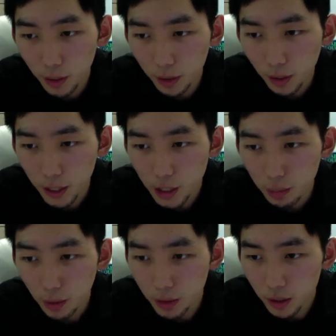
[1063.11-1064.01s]

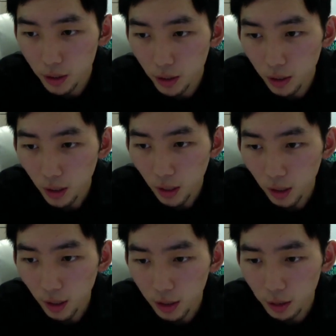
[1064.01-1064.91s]
attachment. I
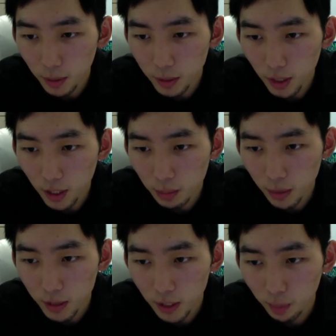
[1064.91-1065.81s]
like to massage
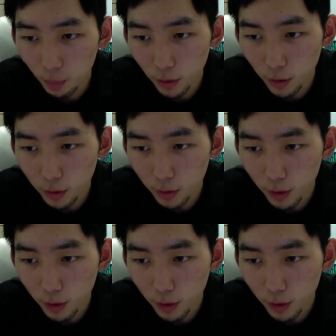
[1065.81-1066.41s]
my scalp with it.